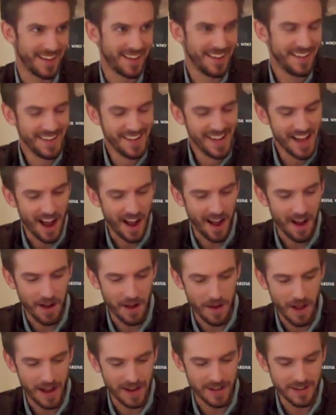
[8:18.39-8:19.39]
Right.
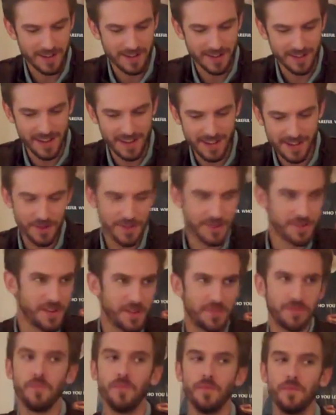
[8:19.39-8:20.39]
Uh, and there's lots of
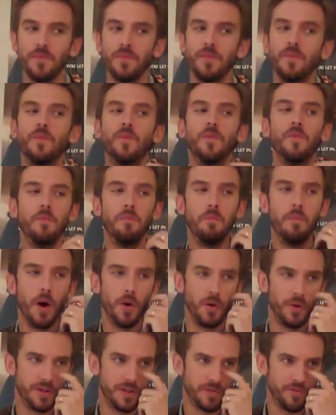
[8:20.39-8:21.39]
different
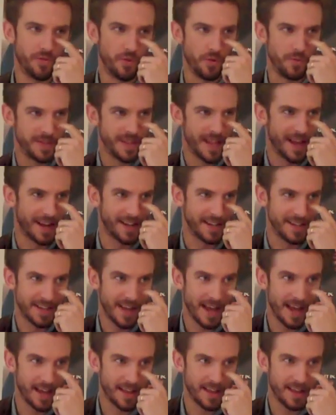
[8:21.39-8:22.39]
modes and forms that can
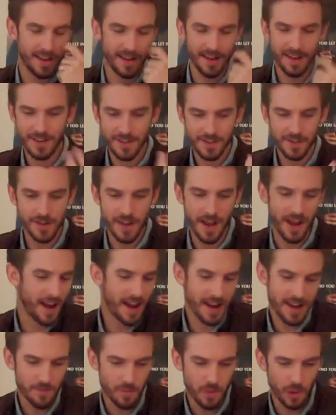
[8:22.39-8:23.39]
take. So yeah,
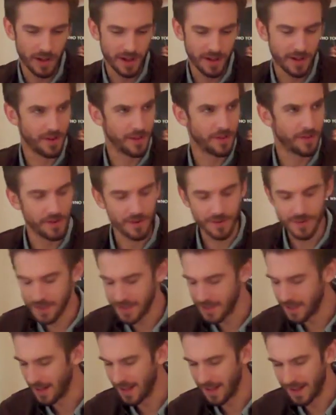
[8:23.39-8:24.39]
any bullet going through is
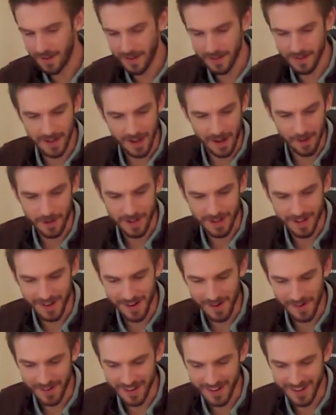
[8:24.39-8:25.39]
just like, God damn it,
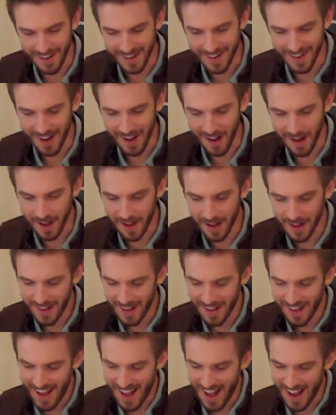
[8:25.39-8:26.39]
you know, and, and uh,
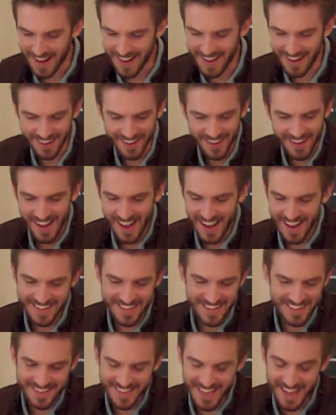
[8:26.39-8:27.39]
you know,
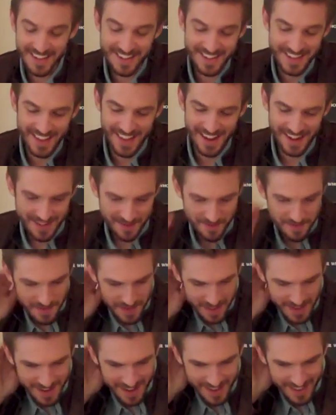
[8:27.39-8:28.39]
it just that that to,
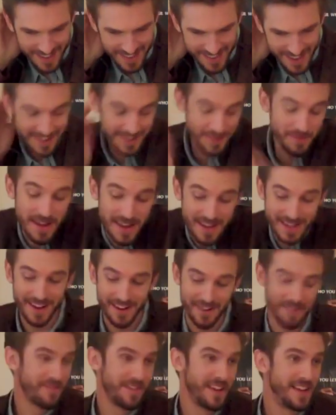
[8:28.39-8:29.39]
that to me is
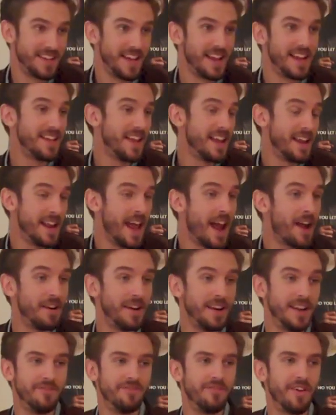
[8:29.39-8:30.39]
kind of is in,
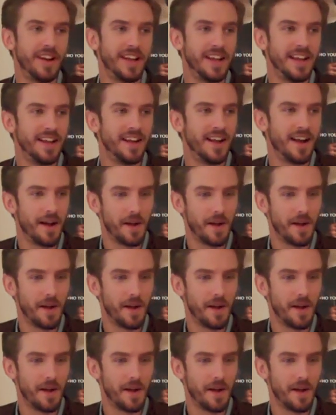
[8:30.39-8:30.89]
inherently funny.